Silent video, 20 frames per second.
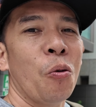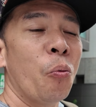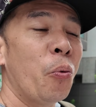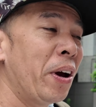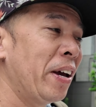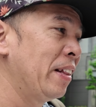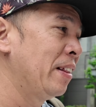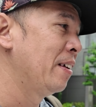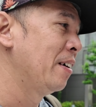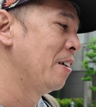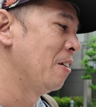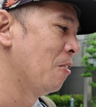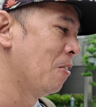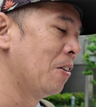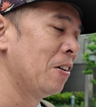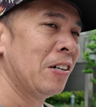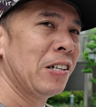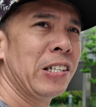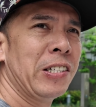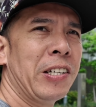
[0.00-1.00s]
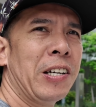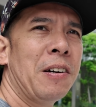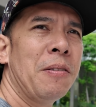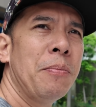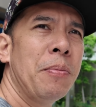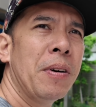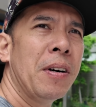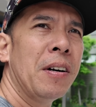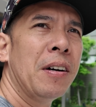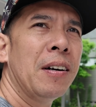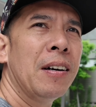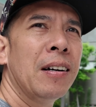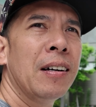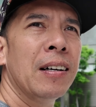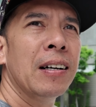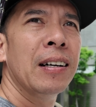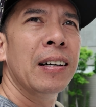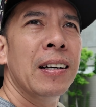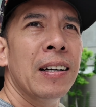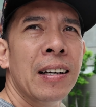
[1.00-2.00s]
waiter or server.
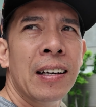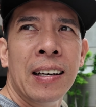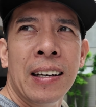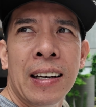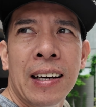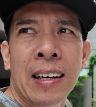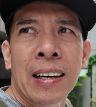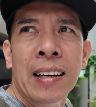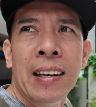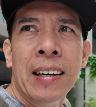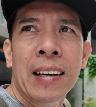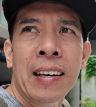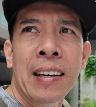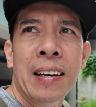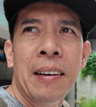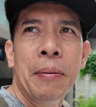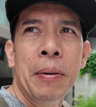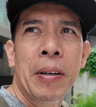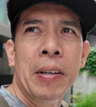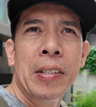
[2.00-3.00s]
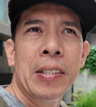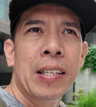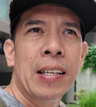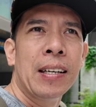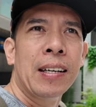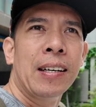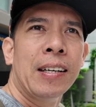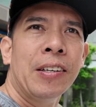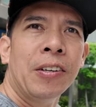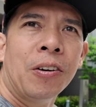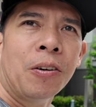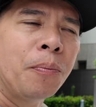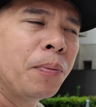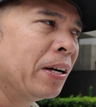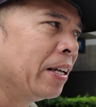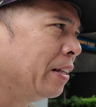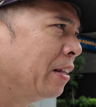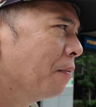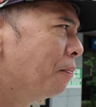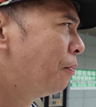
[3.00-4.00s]
Yeah, because
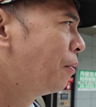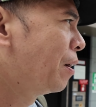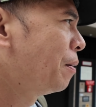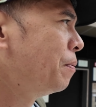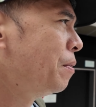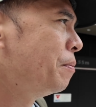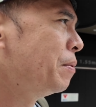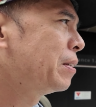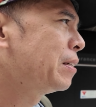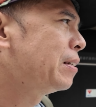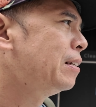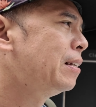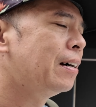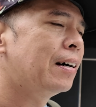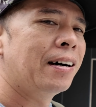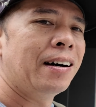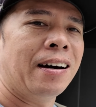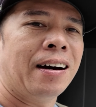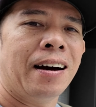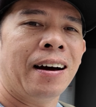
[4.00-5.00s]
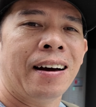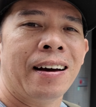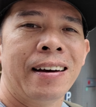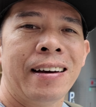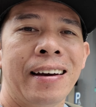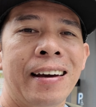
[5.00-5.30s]
normally the problem is the